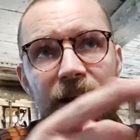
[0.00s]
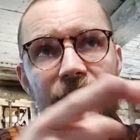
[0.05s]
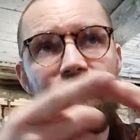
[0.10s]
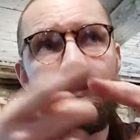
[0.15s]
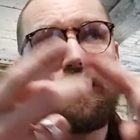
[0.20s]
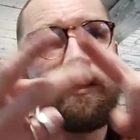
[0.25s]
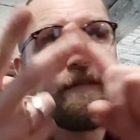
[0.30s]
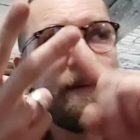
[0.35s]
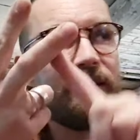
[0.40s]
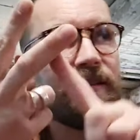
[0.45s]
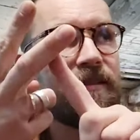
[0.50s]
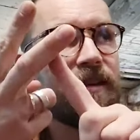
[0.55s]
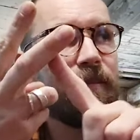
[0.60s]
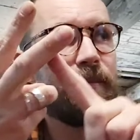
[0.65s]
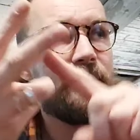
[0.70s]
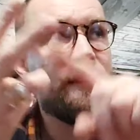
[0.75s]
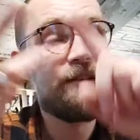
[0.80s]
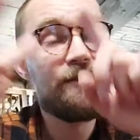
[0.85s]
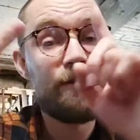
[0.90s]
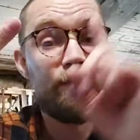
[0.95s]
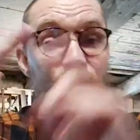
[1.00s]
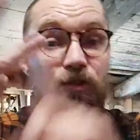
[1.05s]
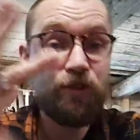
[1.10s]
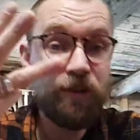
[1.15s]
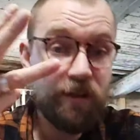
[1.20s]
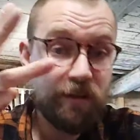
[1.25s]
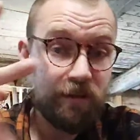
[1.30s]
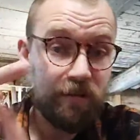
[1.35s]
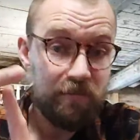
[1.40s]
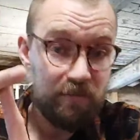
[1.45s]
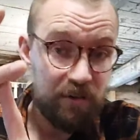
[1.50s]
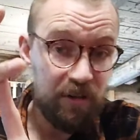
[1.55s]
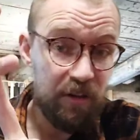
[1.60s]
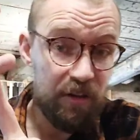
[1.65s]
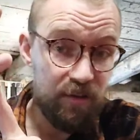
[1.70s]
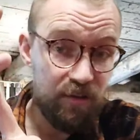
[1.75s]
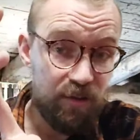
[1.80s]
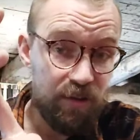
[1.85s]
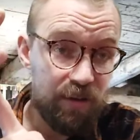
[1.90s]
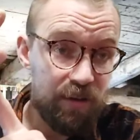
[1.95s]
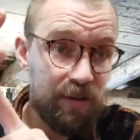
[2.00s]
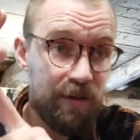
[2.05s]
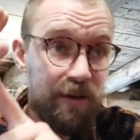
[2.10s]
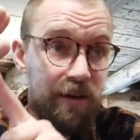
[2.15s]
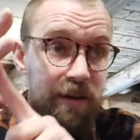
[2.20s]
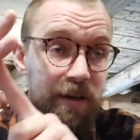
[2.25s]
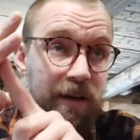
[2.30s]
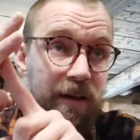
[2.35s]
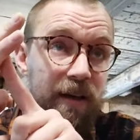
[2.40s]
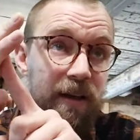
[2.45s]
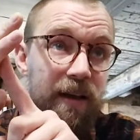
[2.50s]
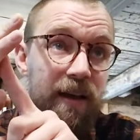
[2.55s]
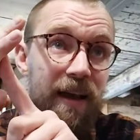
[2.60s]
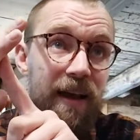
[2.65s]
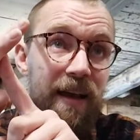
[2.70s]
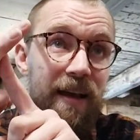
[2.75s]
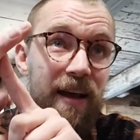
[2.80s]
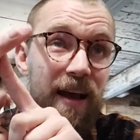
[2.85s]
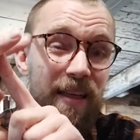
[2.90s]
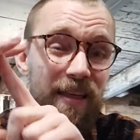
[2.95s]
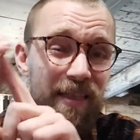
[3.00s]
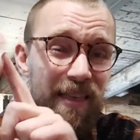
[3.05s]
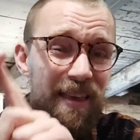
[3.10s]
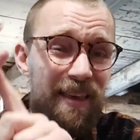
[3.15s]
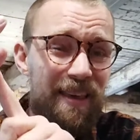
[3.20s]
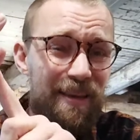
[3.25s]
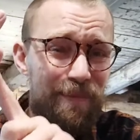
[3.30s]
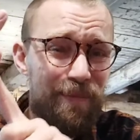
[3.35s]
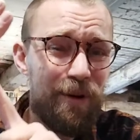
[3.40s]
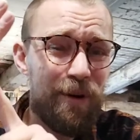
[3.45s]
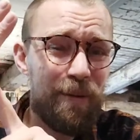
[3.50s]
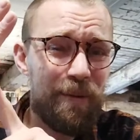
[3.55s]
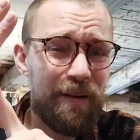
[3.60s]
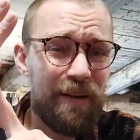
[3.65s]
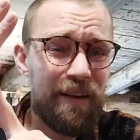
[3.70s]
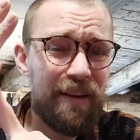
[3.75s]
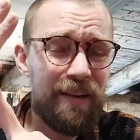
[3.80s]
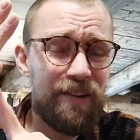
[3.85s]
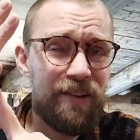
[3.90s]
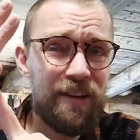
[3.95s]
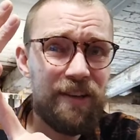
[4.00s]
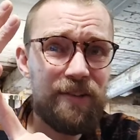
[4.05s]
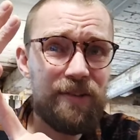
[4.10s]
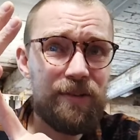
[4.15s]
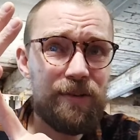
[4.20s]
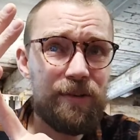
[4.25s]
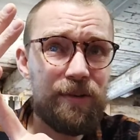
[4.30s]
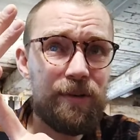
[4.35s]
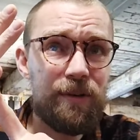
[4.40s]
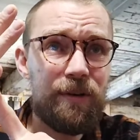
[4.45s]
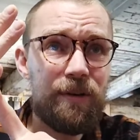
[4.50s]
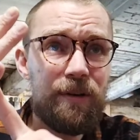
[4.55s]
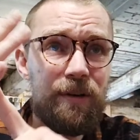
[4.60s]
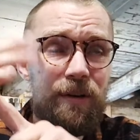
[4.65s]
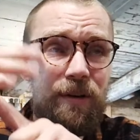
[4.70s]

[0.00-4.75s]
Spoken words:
router templates, a drill, you need a drill, and I think you probably need a jigsaw.